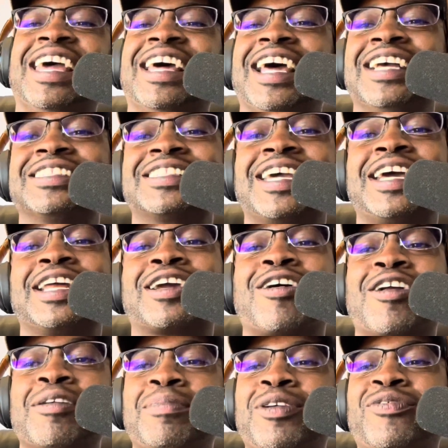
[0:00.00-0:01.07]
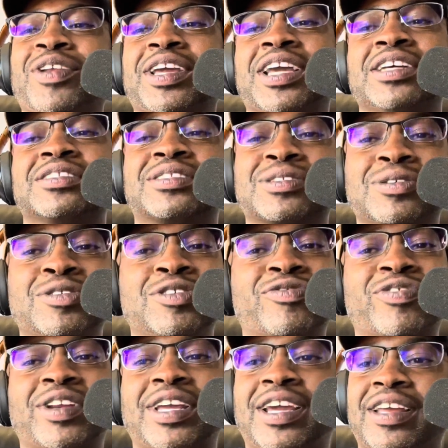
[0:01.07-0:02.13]
They said that Cardi B finna get sued
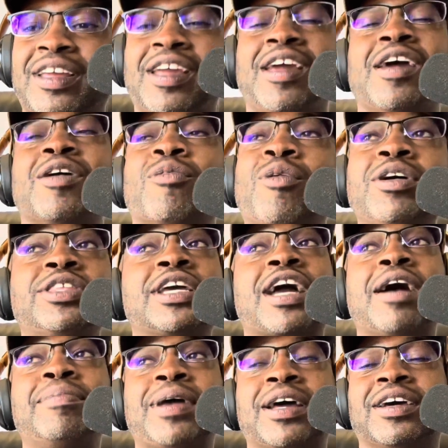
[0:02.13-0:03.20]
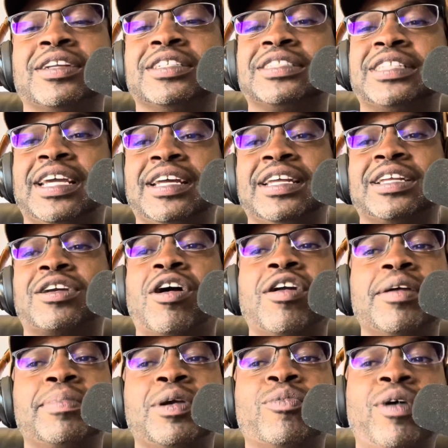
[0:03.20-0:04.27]
for that. One thing I'm not understanding,
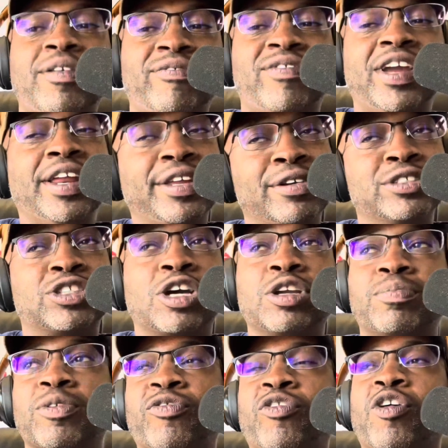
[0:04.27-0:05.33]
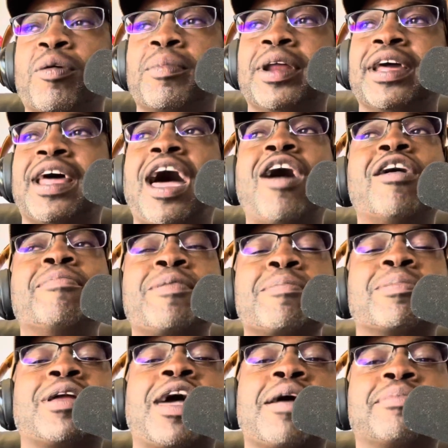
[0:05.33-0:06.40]
Cardi B, what venues are you performing at? How are
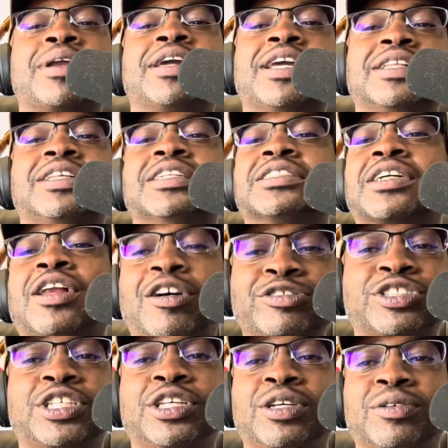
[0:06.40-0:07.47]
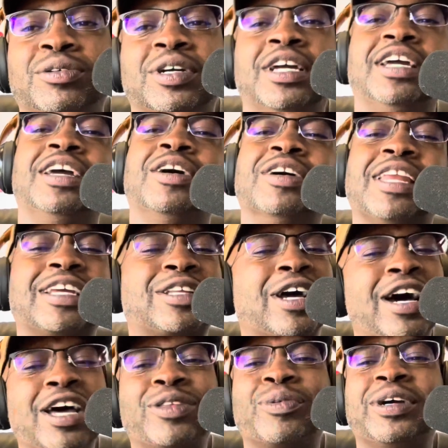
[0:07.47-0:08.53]
people able to get this close to you? Like the
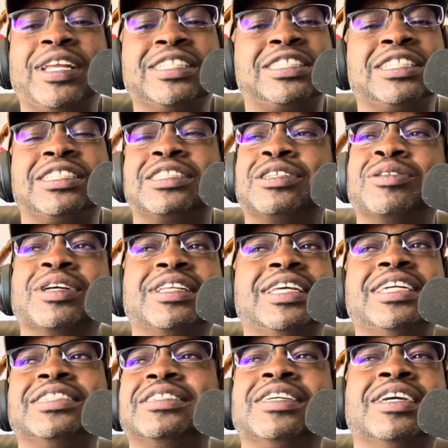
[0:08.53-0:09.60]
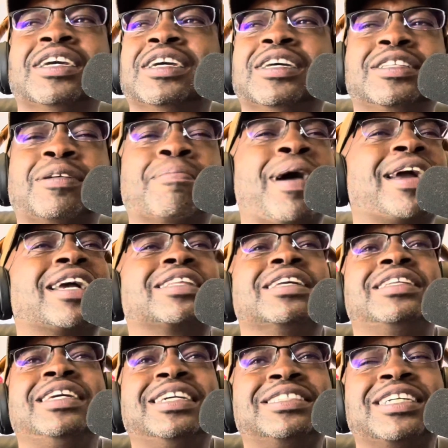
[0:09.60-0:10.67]
other one that she threw the deep, the mic at the
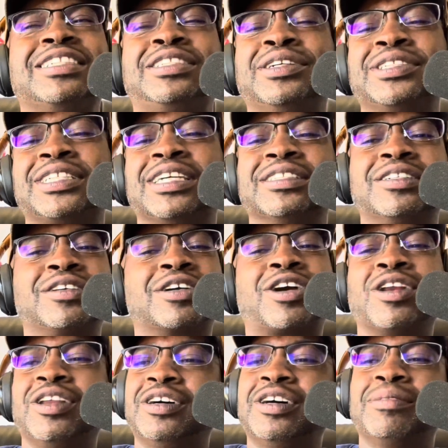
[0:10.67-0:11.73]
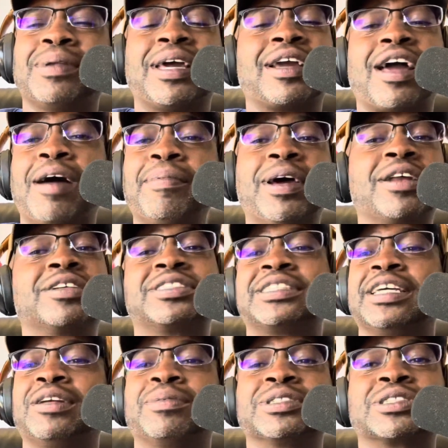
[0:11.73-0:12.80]
DJ. She was in a little club. Like I'm not
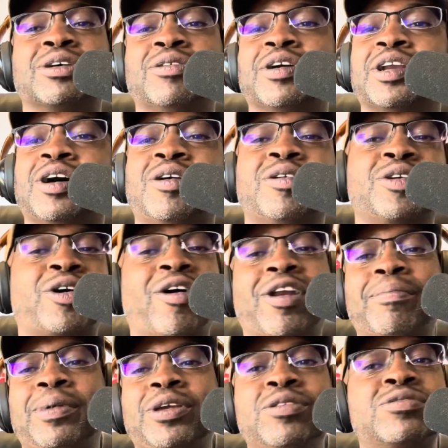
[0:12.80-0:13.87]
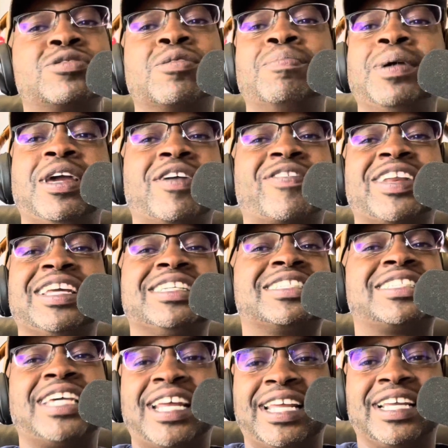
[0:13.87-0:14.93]
understanding what's going on, Cardi B. You too big for these
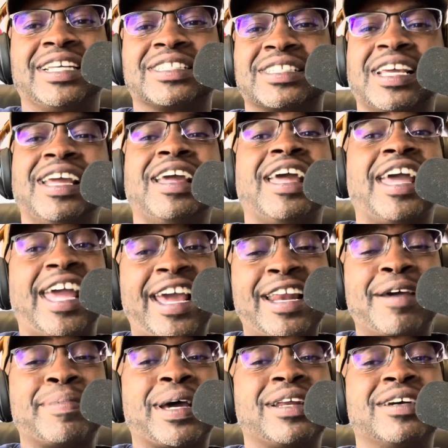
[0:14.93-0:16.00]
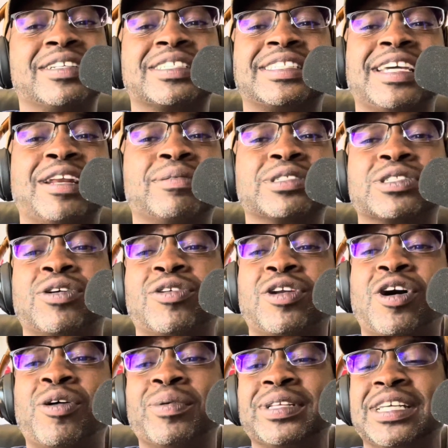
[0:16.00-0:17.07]
settings. And I'm not understanding what's going
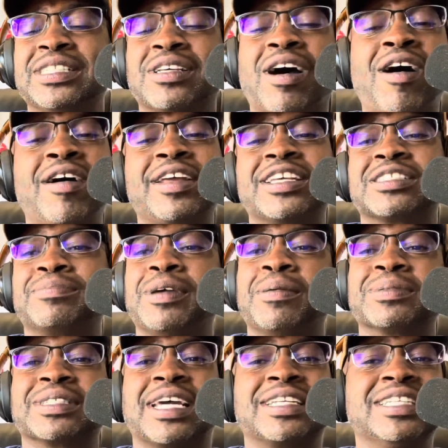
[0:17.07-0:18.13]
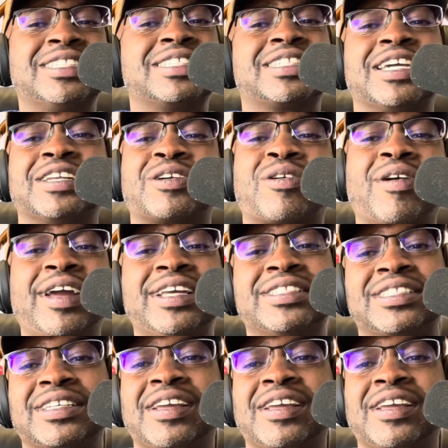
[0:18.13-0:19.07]
on with these audience members. Like, this is getting crazy.